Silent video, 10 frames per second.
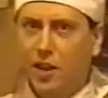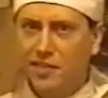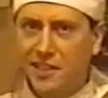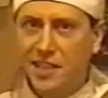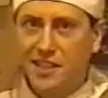going
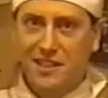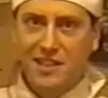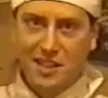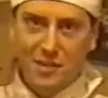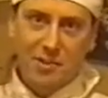to want to keep
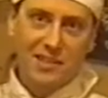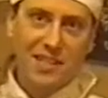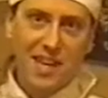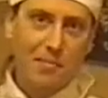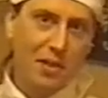it thin
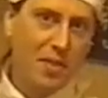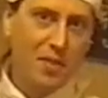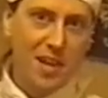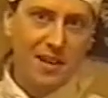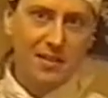because
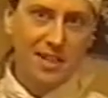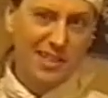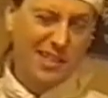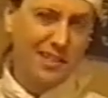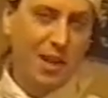I'm going to
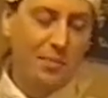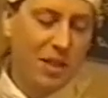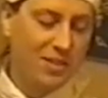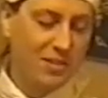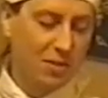roll it up
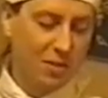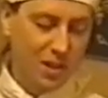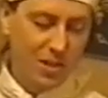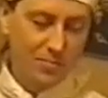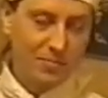later.